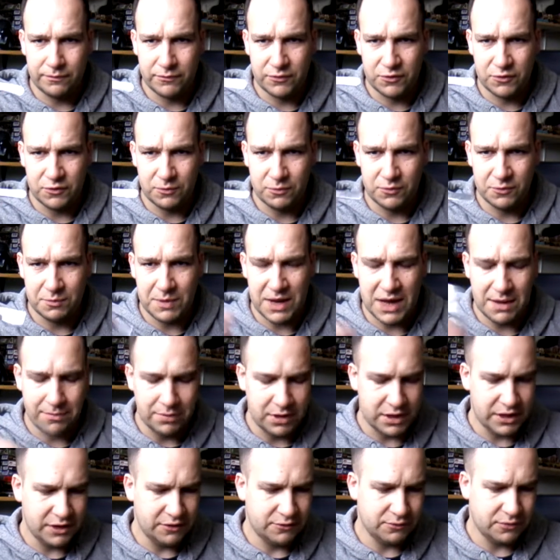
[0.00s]
some spare
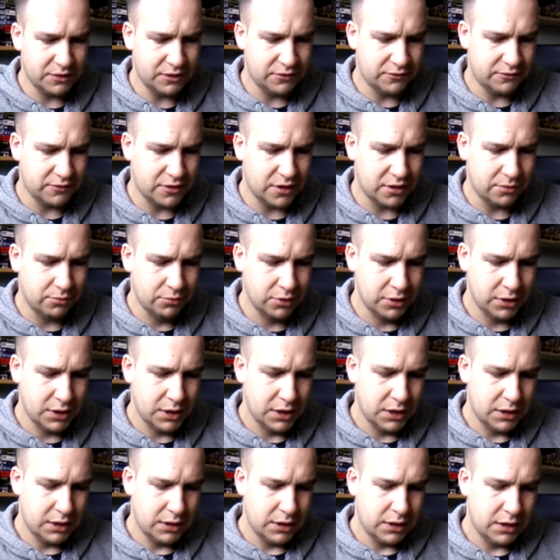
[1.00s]
blades with it, so
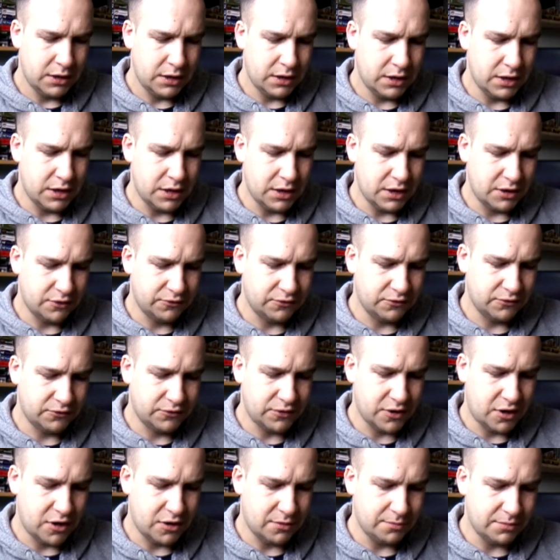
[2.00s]
I shall
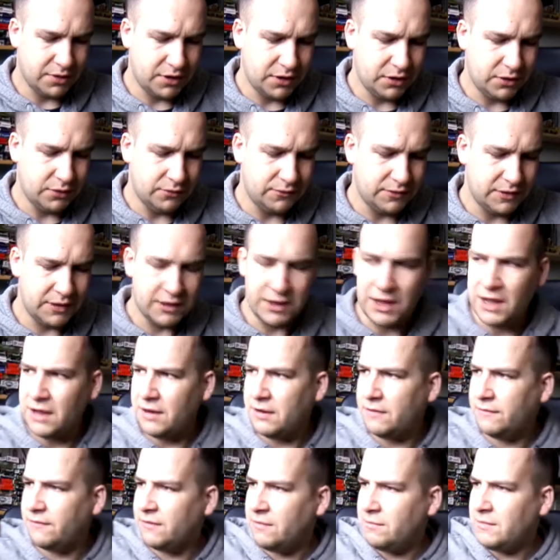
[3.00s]
start using that
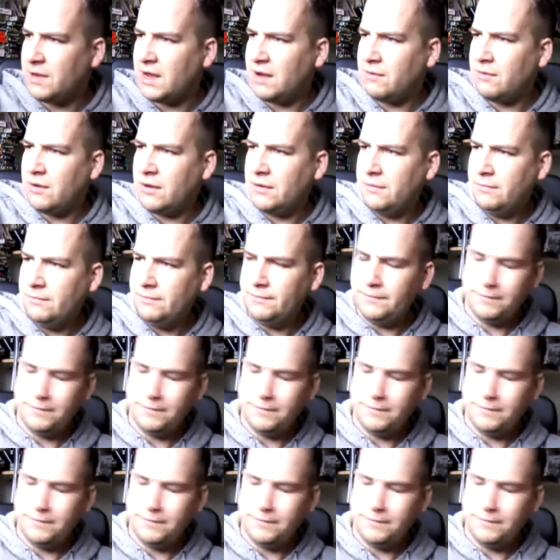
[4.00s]
from now on.